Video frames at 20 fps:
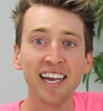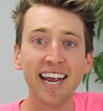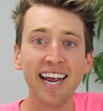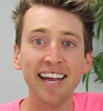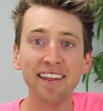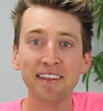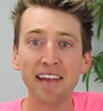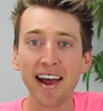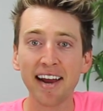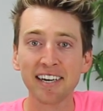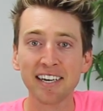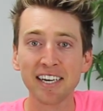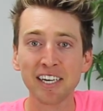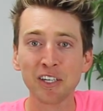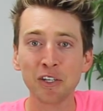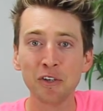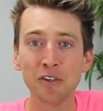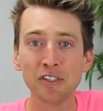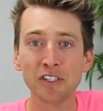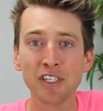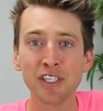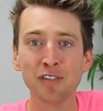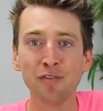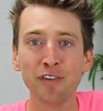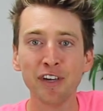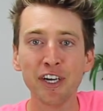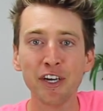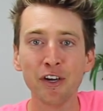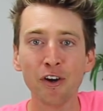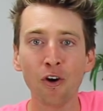And that concludes this
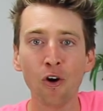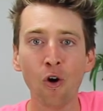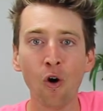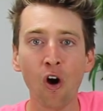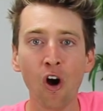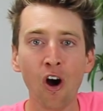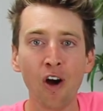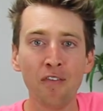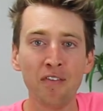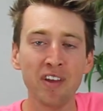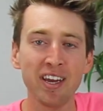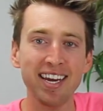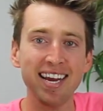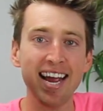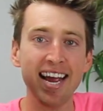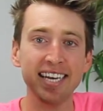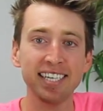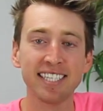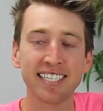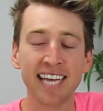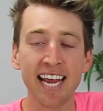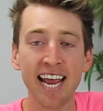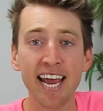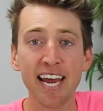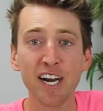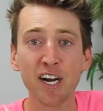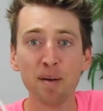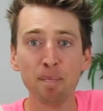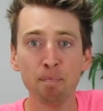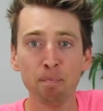video on the
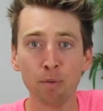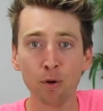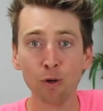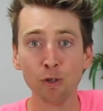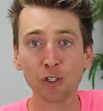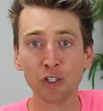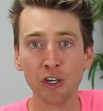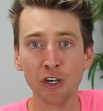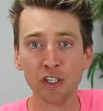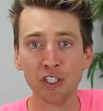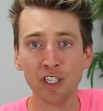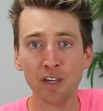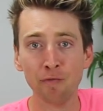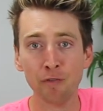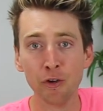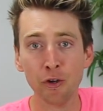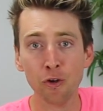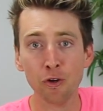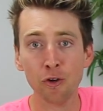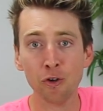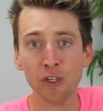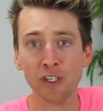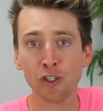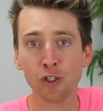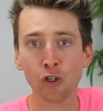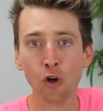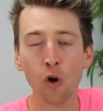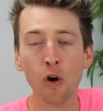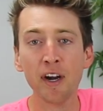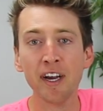antenna boosters. If you
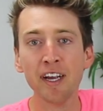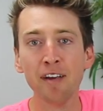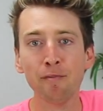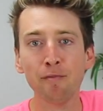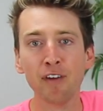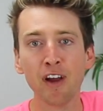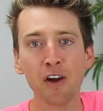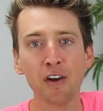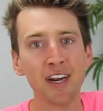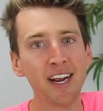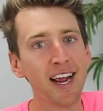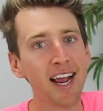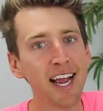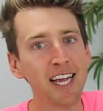enjoyed it, found it